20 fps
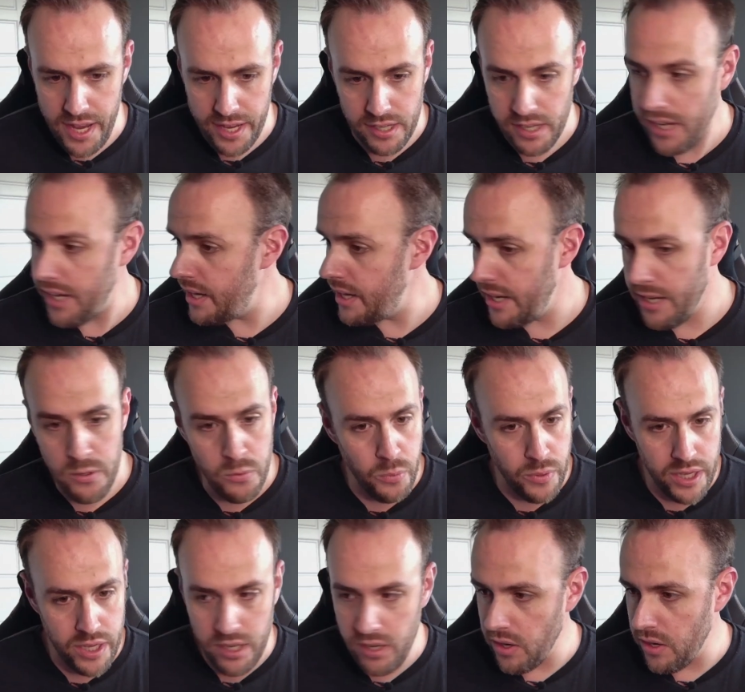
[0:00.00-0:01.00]
right,
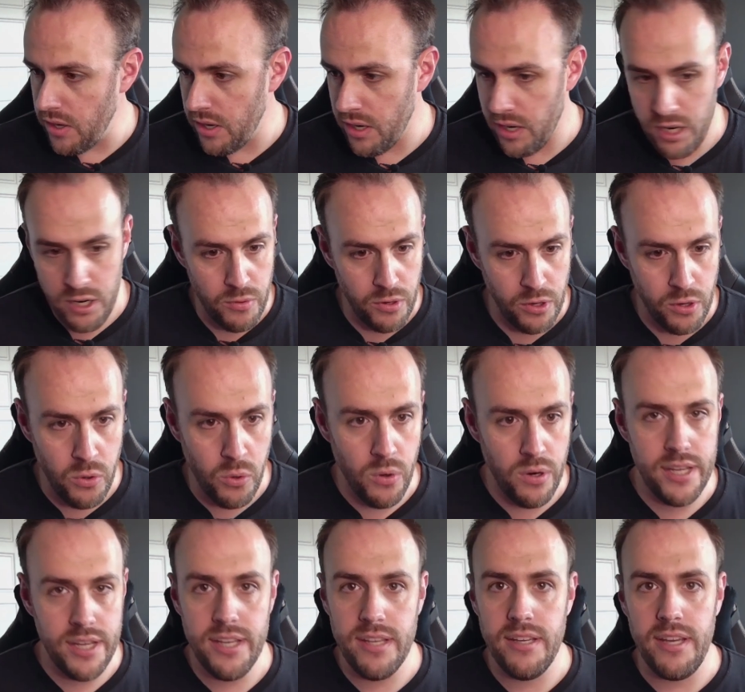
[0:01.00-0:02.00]
we are
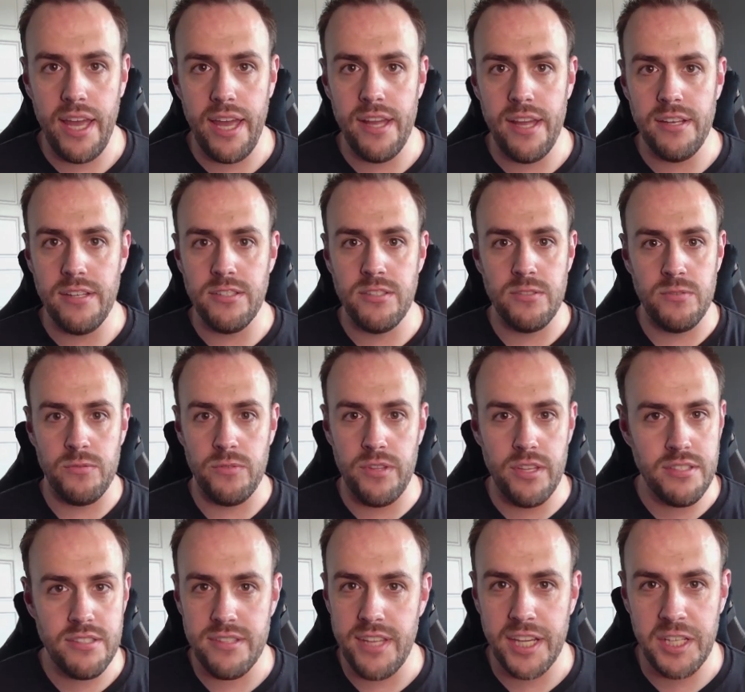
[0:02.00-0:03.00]
recording and
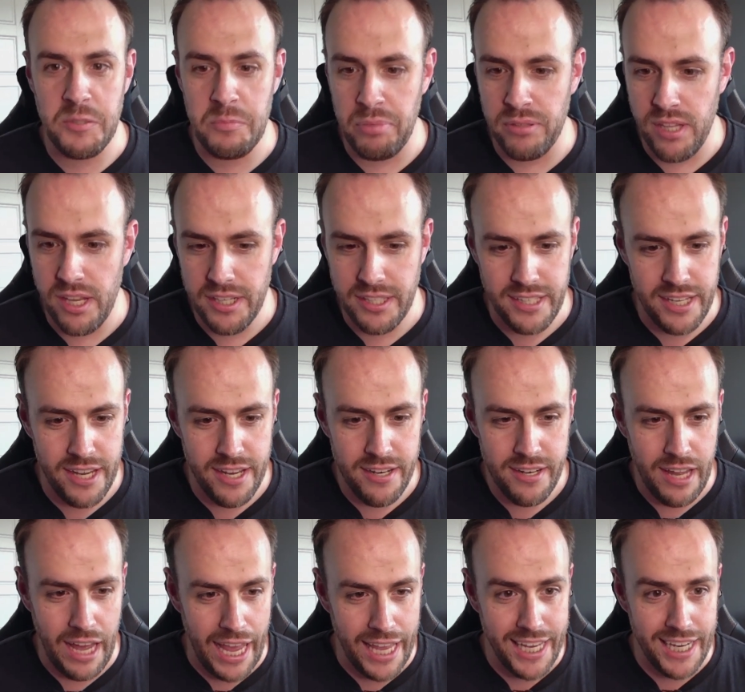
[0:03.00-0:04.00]
this thing's plugged
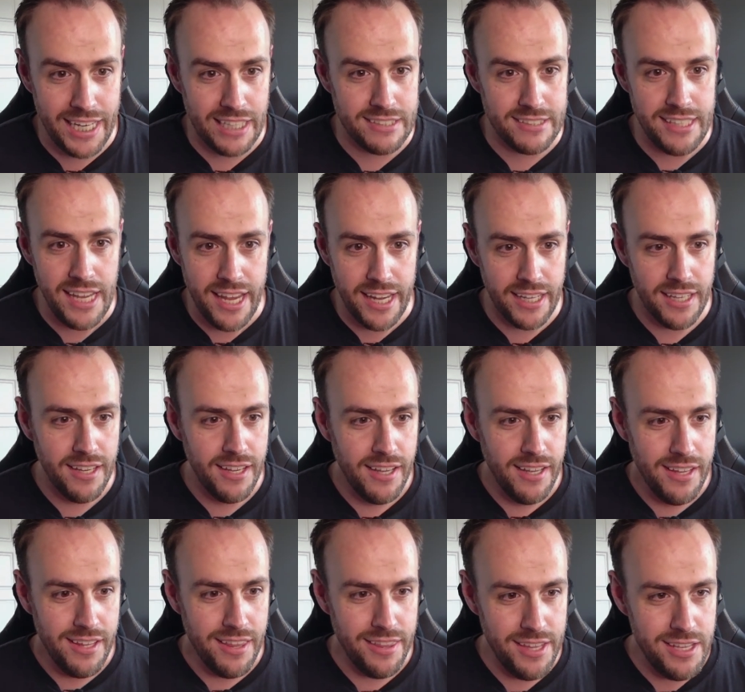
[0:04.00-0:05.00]
in. I gotta say,
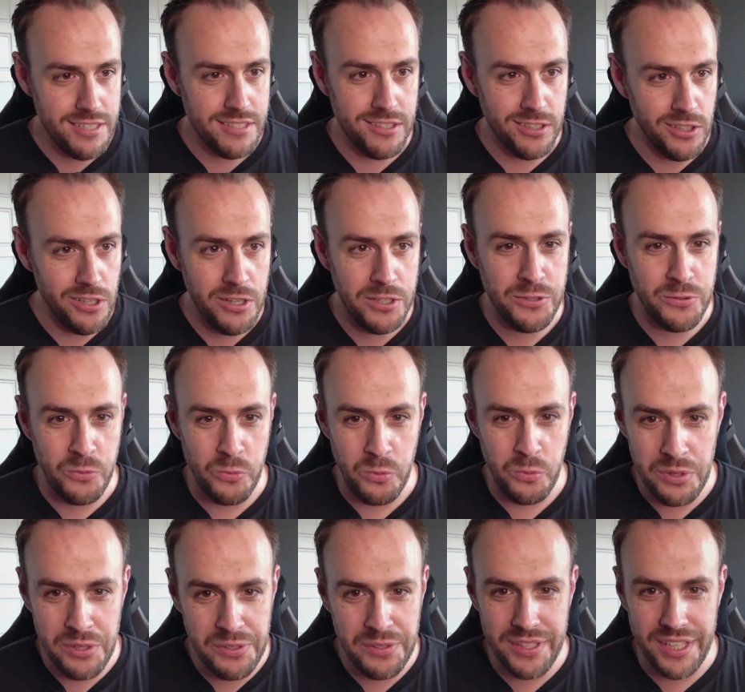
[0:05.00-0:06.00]
this looks
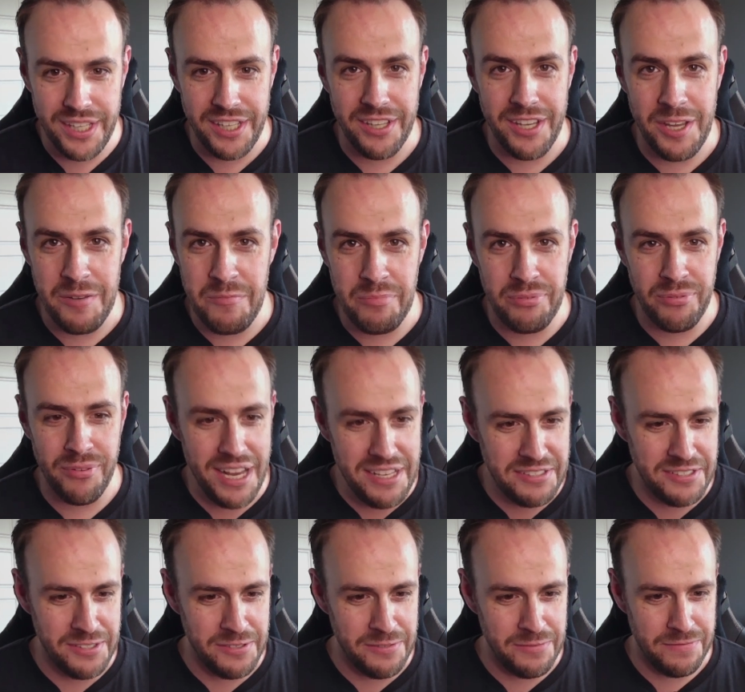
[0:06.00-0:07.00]
really
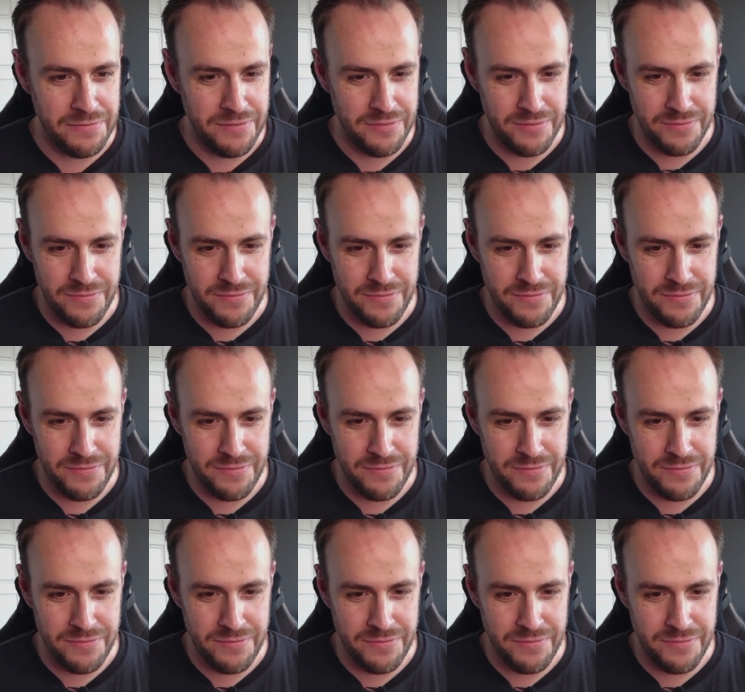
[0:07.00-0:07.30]
impressive.